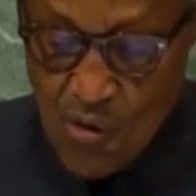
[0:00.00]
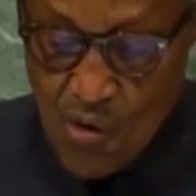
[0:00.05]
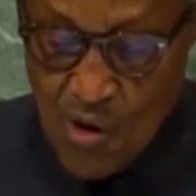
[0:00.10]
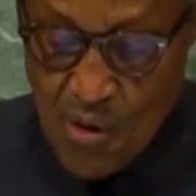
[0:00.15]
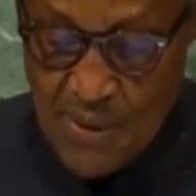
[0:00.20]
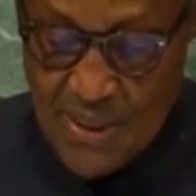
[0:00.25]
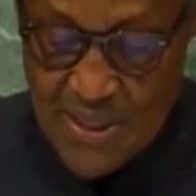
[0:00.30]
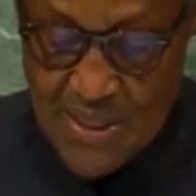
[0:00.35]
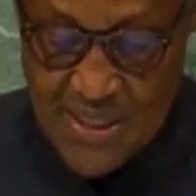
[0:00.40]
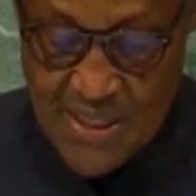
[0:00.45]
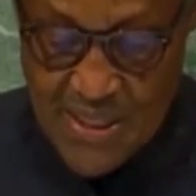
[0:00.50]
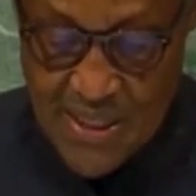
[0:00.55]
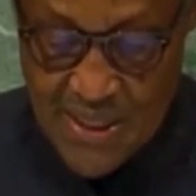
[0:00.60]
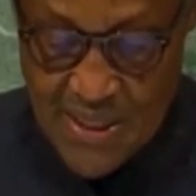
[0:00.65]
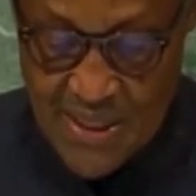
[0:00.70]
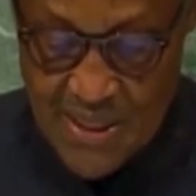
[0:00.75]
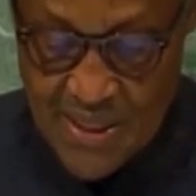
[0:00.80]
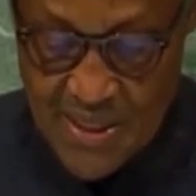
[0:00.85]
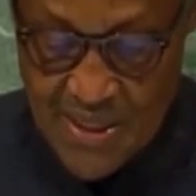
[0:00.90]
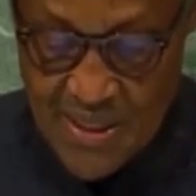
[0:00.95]
a common
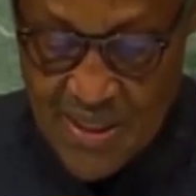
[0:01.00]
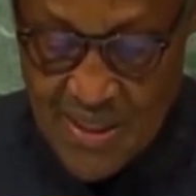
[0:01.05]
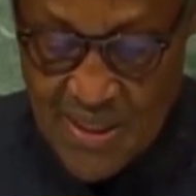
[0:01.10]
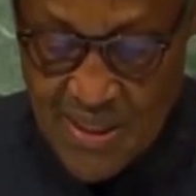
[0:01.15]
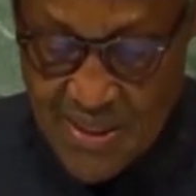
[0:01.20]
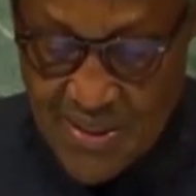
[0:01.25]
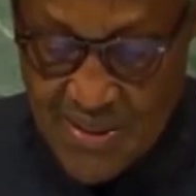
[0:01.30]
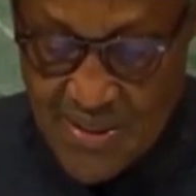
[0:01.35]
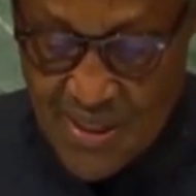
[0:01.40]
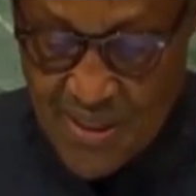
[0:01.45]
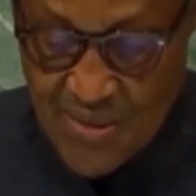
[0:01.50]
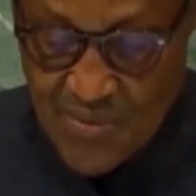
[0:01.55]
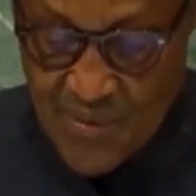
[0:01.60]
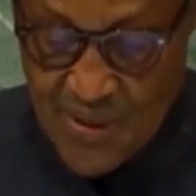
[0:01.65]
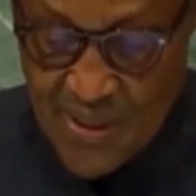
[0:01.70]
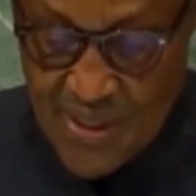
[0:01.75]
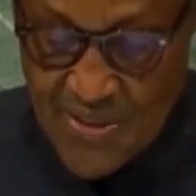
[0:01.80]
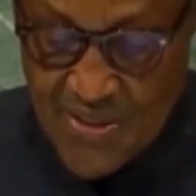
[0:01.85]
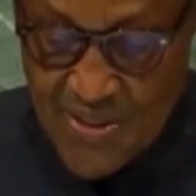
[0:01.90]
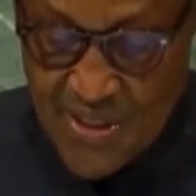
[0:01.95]
standard that
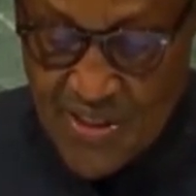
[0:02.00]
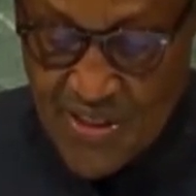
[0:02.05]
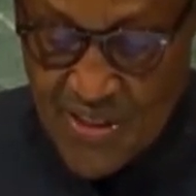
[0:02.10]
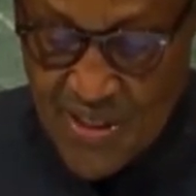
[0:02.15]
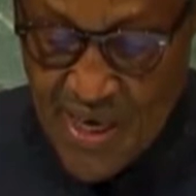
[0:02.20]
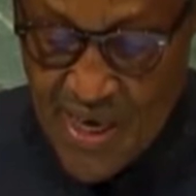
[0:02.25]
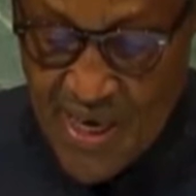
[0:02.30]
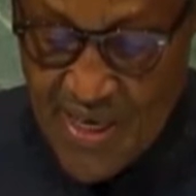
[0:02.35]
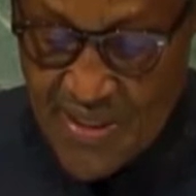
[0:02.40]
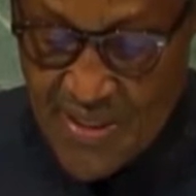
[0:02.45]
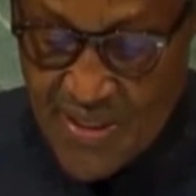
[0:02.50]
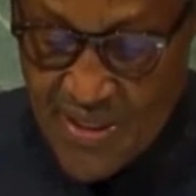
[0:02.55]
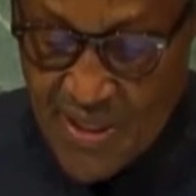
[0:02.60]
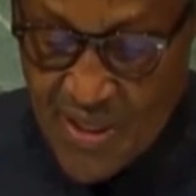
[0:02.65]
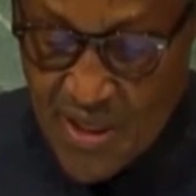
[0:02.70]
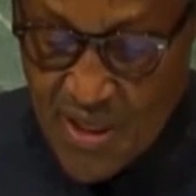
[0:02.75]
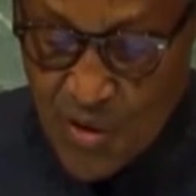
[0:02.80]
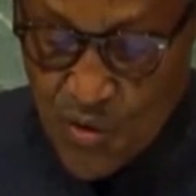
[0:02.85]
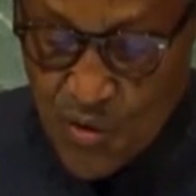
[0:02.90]
balances rights